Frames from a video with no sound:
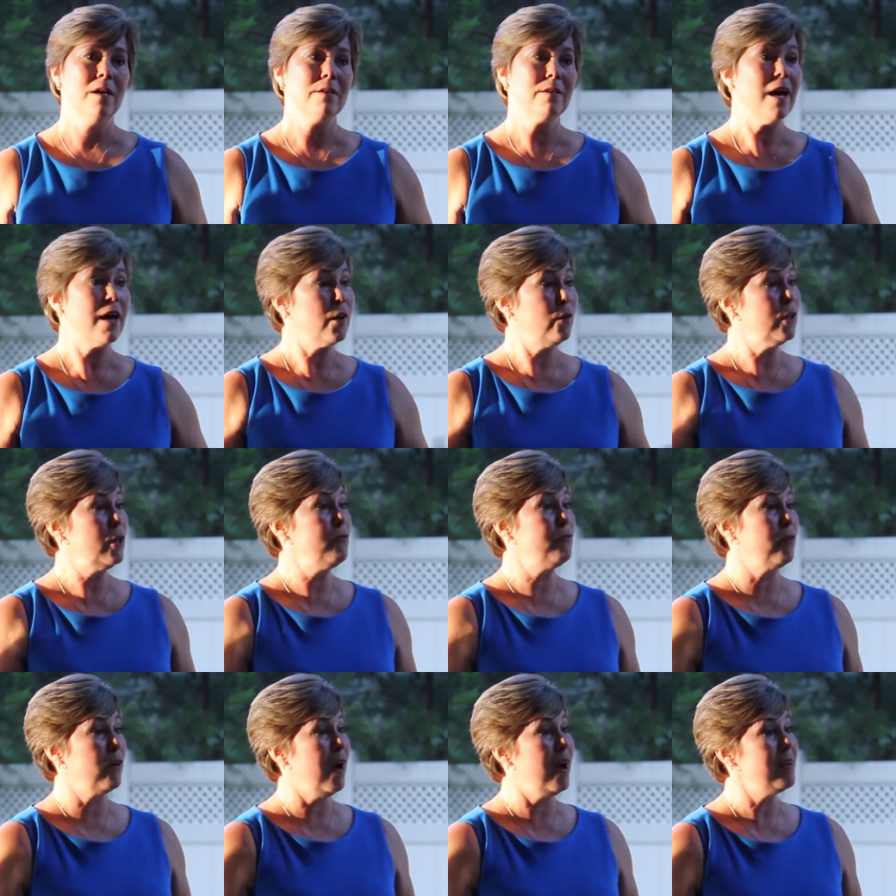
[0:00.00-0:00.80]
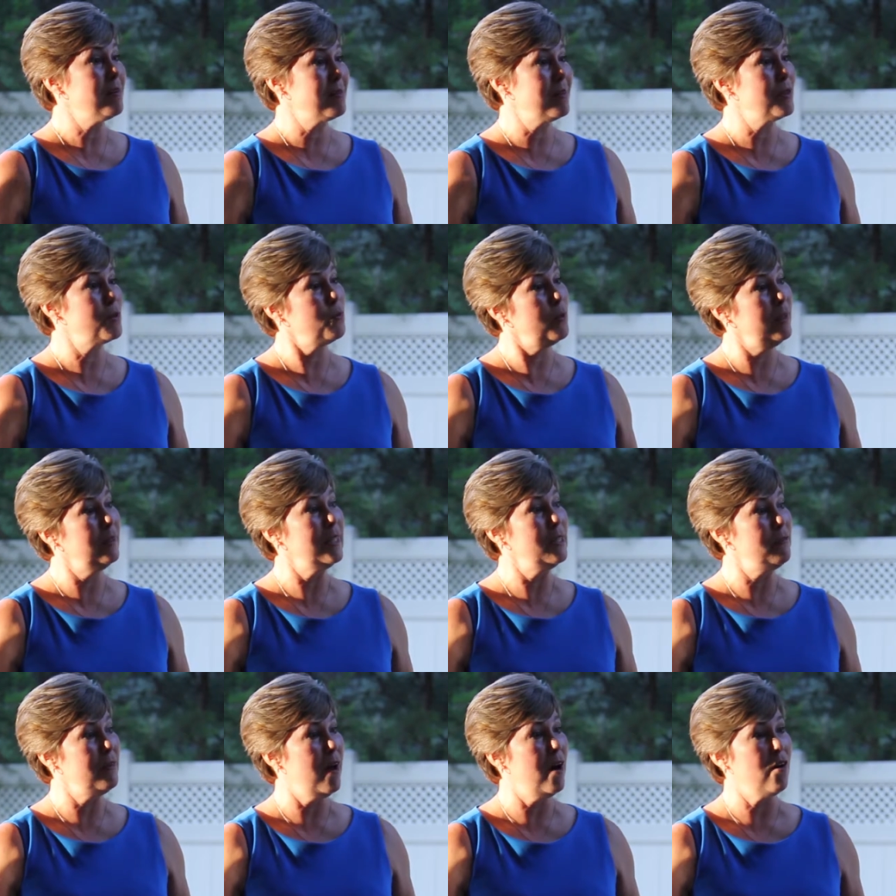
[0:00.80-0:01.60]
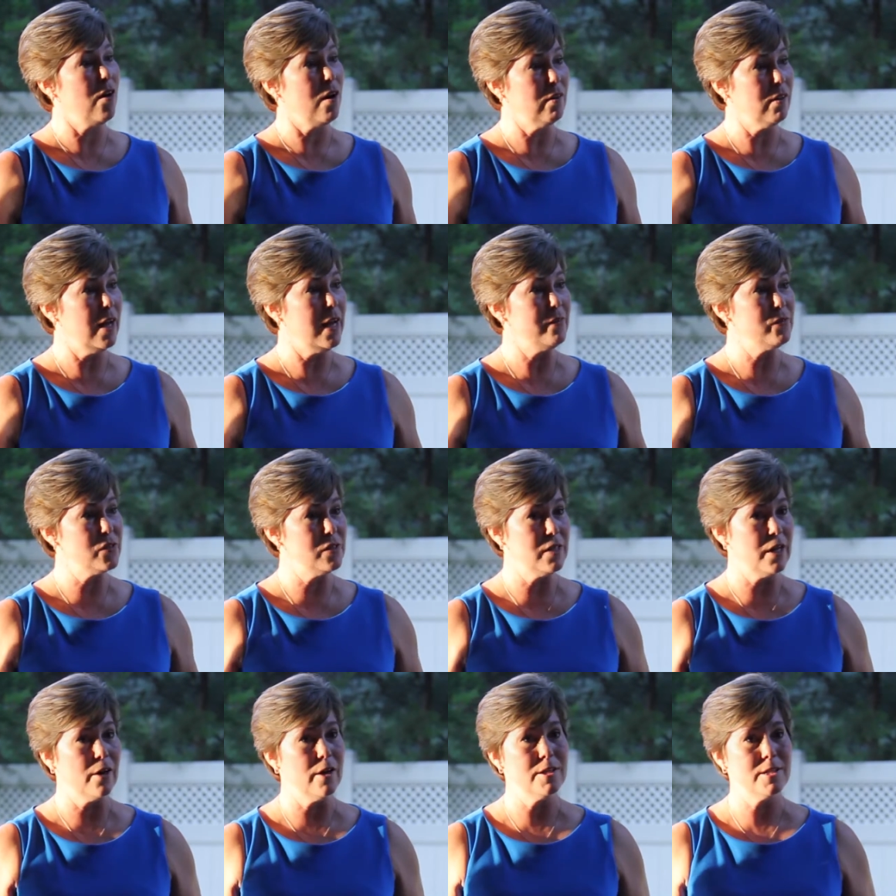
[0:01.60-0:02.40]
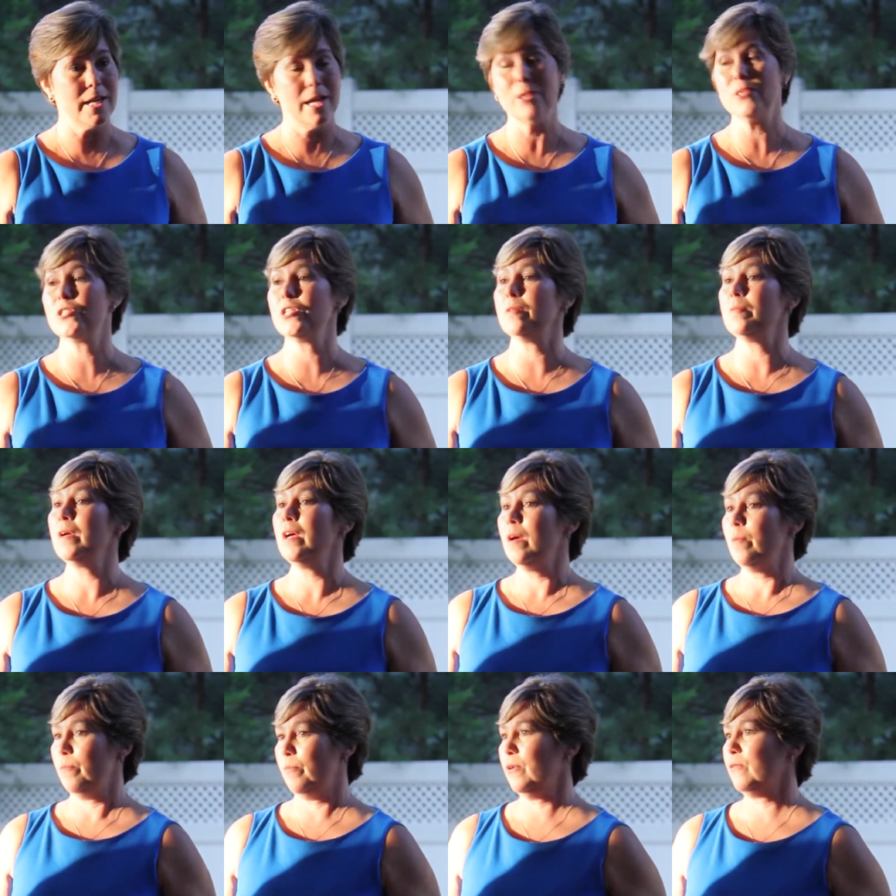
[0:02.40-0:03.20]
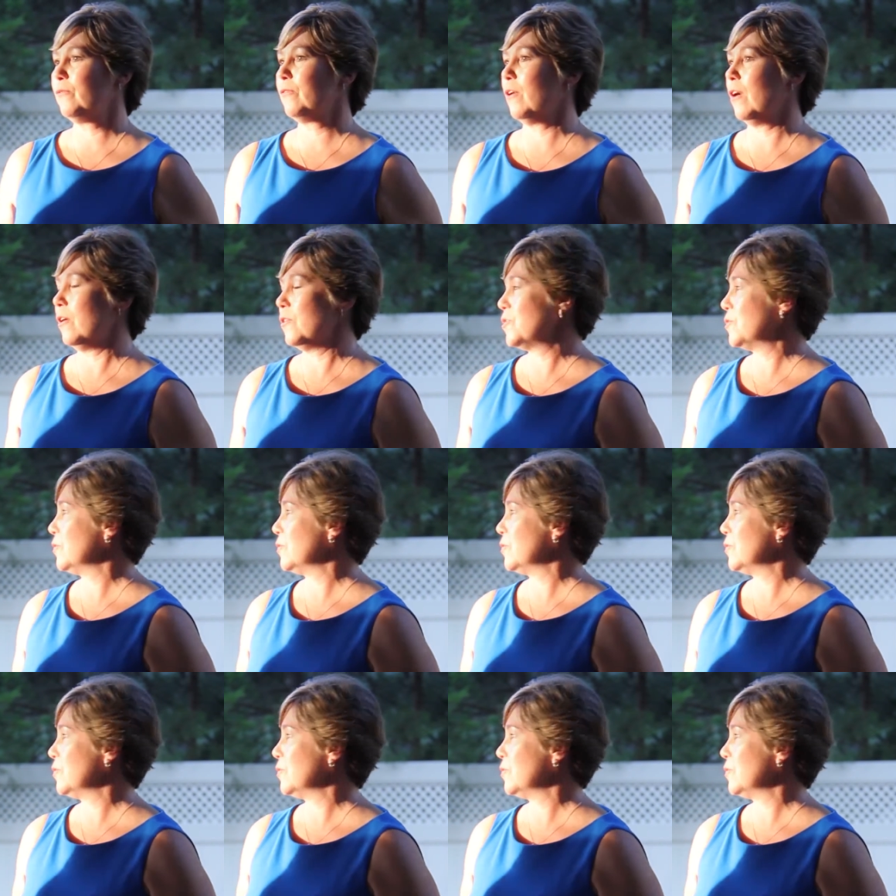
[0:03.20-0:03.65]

not only for us as we live out our lives in Derry Township, but for our